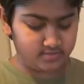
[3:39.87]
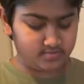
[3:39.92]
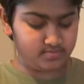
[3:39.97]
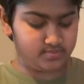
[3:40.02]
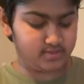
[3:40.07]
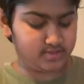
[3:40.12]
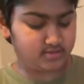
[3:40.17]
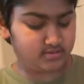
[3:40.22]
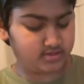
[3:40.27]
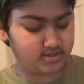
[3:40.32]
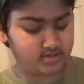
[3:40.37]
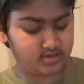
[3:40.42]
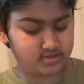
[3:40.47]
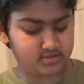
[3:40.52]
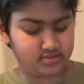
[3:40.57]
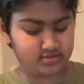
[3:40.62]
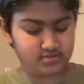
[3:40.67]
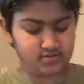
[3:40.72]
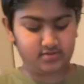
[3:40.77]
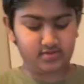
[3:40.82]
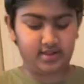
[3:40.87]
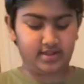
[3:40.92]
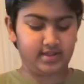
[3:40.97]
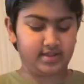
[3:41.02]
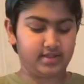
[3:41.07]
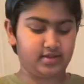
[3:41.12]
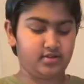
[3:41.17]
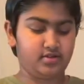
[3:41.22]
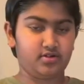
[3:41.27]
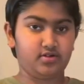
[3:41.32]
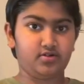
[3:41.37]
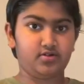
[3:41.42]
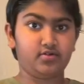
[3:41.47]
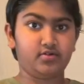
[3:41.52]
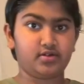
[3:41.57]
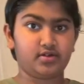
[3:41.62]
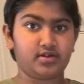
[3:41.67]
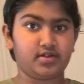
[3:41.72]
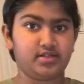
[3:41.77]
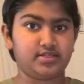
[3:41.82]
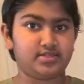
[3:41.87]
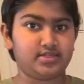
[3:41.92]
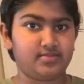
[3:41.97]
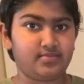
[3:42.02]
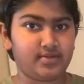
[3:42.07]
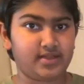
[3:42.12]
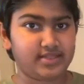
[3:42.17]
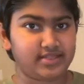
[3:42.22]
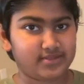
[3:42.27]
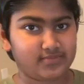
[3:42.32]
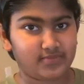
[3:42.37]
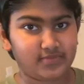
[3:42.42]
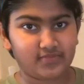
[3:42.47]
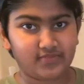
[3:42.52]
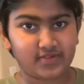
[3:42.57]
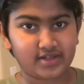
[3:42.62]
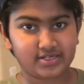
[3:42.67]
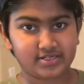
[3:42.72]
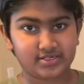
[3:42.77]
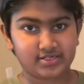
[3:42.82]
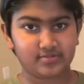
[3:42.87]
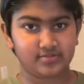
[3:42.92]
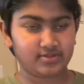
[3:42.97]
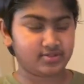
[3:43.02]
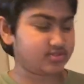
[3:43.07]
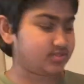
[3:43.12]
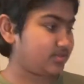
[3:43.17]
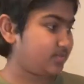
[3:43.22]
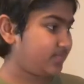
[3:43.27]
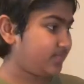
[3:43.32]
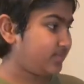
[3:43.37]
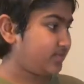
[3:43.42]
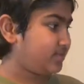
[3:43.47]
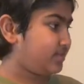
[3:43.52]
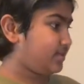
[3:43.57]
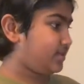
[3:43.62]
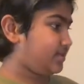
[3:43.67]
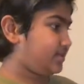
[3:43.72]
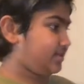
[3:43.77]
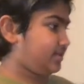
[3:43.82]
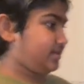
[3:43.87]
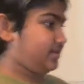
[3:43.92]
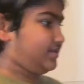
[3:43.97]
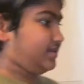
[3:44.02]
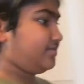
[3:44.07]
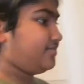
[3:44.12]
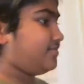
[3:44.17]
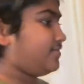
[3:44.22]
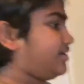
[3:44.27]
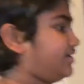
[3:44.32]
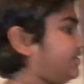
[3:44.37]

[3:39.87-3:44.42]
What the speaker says: but you can also add your own customizable vegetables. And now I